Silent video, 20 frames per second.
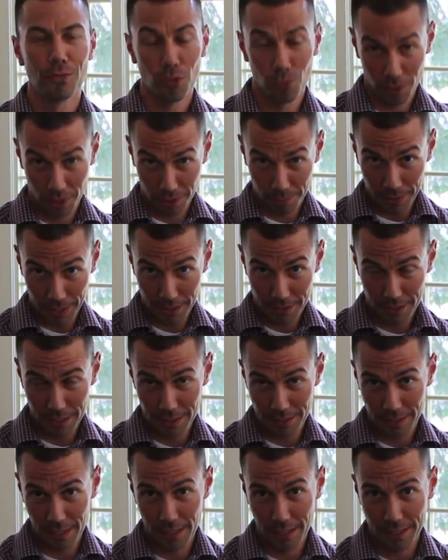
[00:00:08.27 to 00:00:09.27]
So one of the biggest
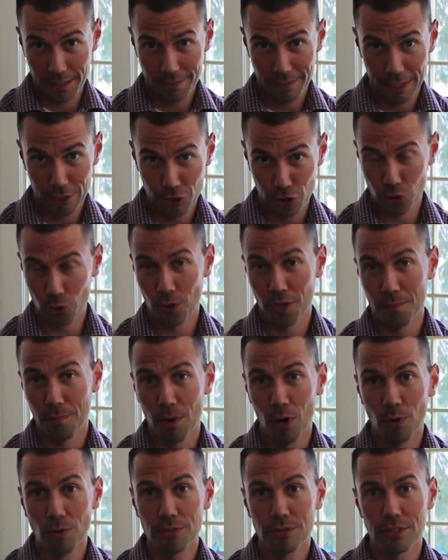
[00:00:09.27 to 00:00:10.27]
things I enjoy
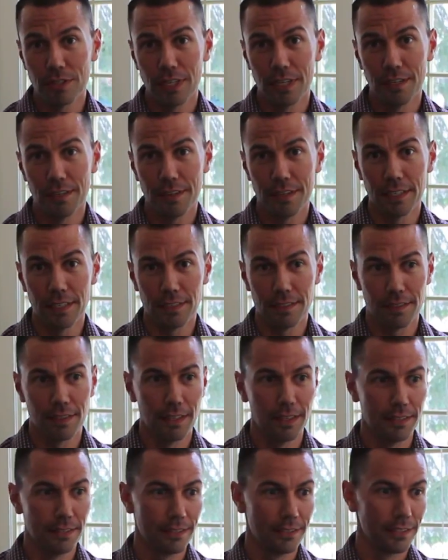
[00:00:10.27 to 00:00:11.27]
most, and I think
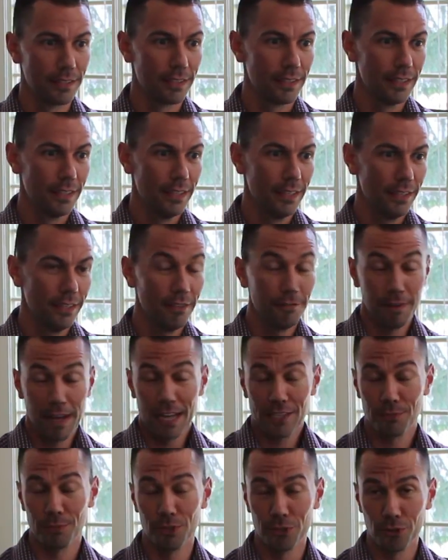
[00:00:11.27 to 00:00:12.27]
that the
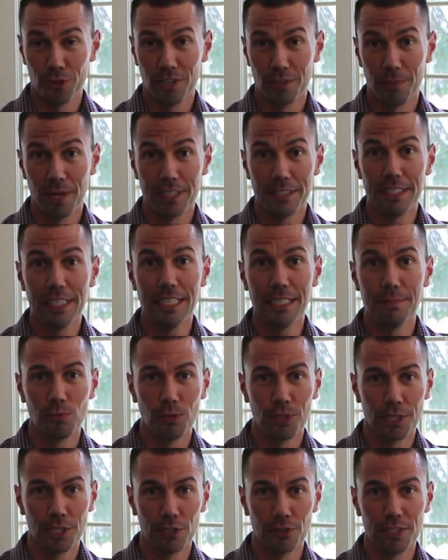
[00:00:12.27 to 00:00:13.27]
vast majority of my team
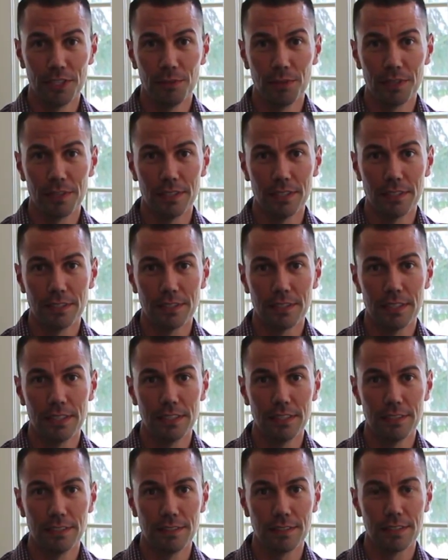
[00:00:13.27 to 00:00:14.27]
would agree with this,
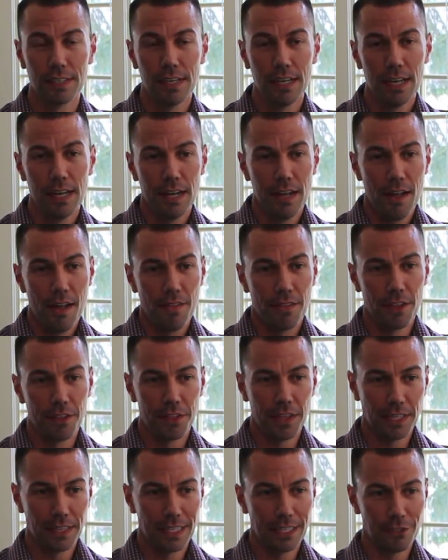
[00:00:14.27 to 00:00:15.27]
is the
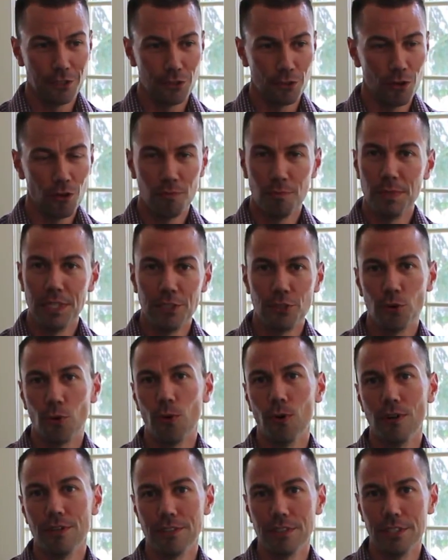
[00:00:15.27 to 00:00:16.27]
thing that drove me
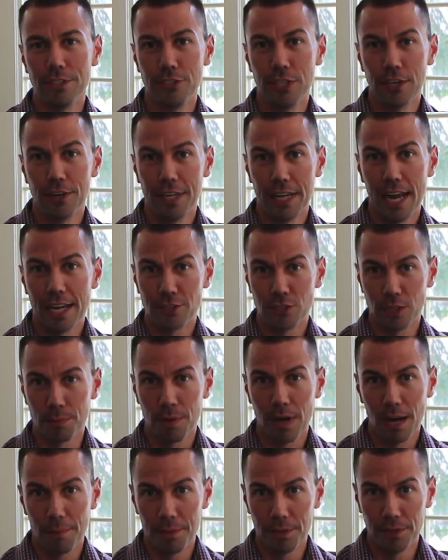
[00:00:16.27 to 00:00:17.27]
towards the geriatric
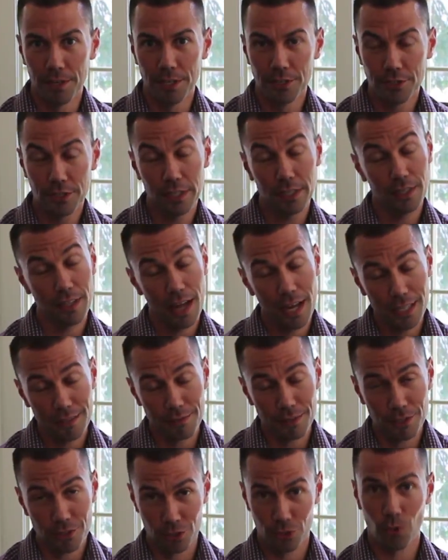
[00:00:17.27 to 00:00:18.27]
population, and a lot
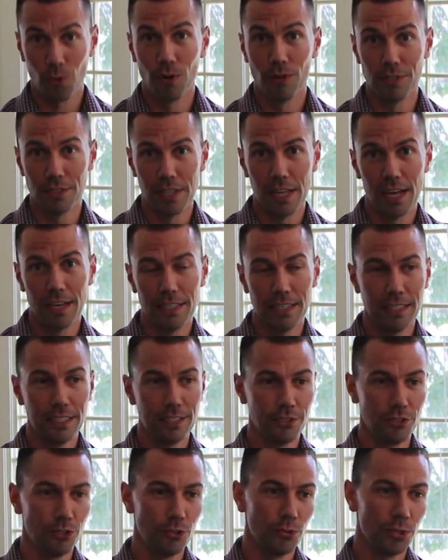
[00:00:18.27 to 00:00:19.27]
of us towards that,
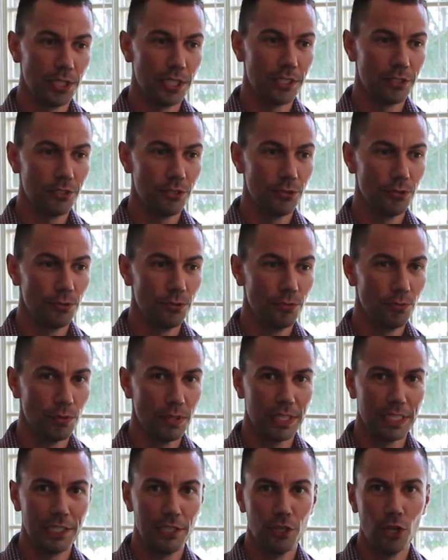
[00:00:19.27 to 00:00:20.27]
is you get to
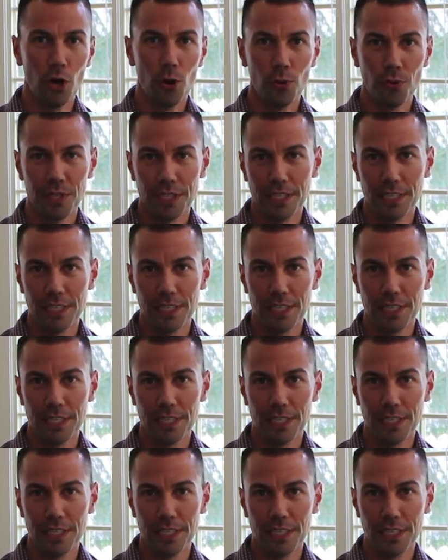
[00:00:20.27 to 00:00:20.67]
really know the